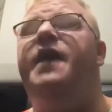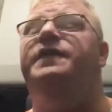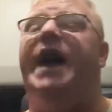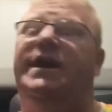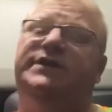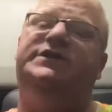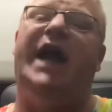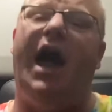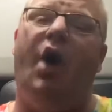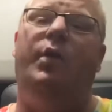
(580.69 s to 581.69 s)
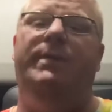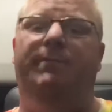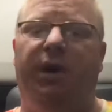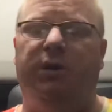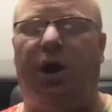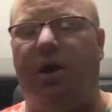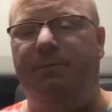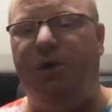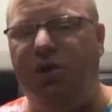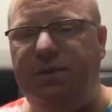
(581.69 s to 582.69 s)
That is how we build our
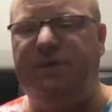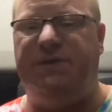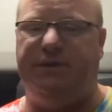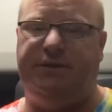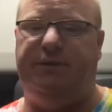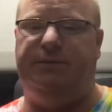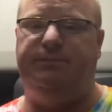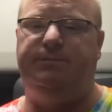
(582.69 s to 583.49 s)
immune system.